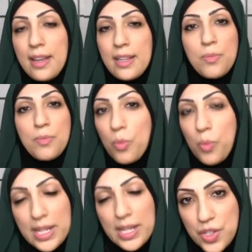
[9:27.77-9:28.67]
it's more
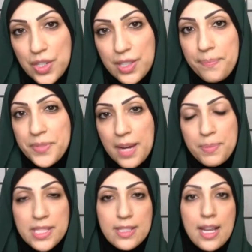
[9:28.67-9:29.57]
Western type
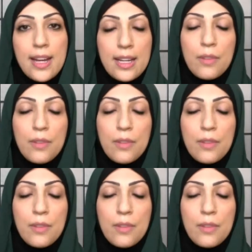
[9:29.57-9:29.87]
of society.